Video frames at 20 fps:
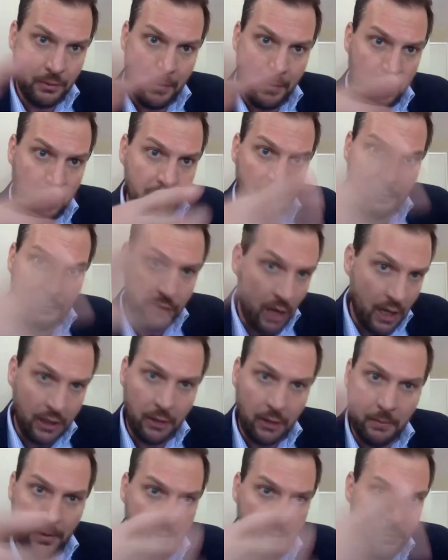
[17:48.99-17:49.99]
amounts of
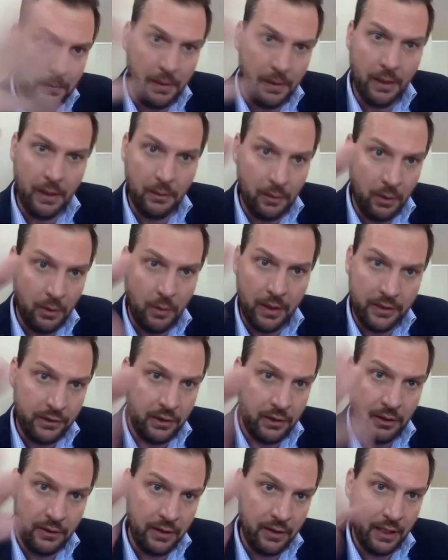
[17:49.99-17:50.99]
documents being
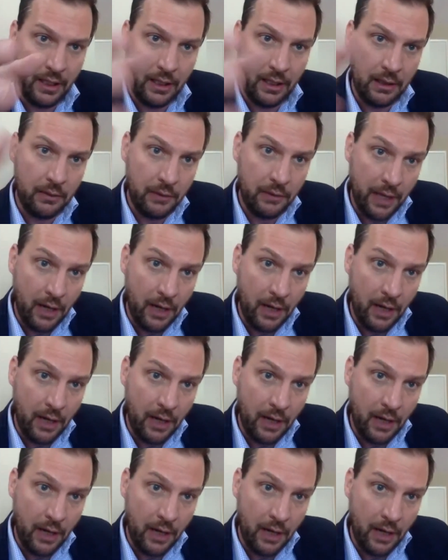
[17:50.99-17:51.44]
requested and taken in,